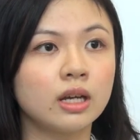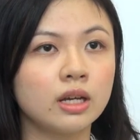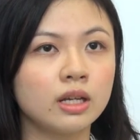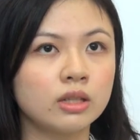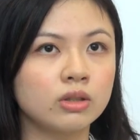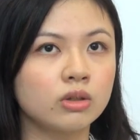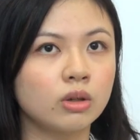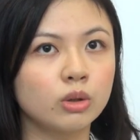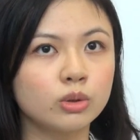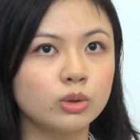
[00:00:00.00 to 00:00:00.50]

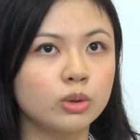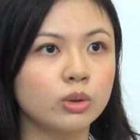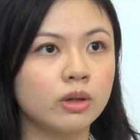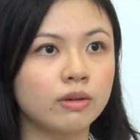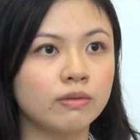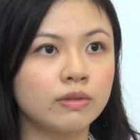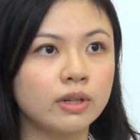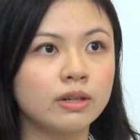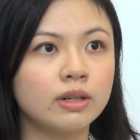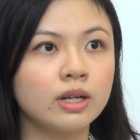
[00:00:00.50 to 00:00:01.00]
is also
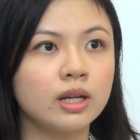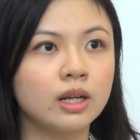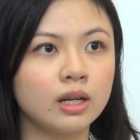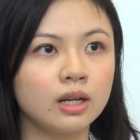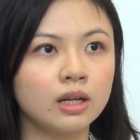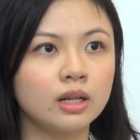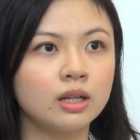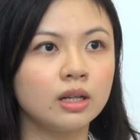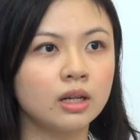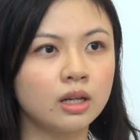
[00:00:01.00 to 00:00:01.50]
a
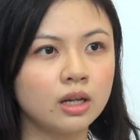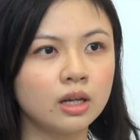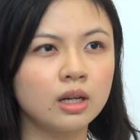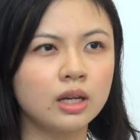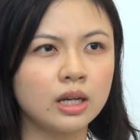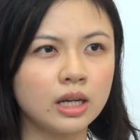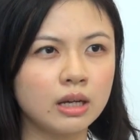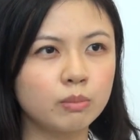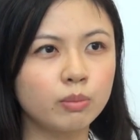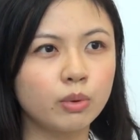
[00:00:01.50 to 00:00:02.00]
very
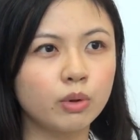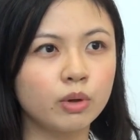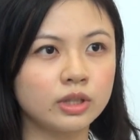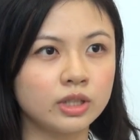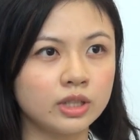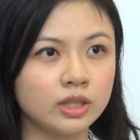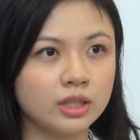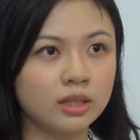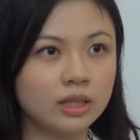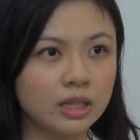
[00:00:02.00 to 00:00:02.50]

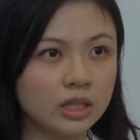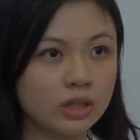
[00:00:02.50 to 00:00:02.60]
important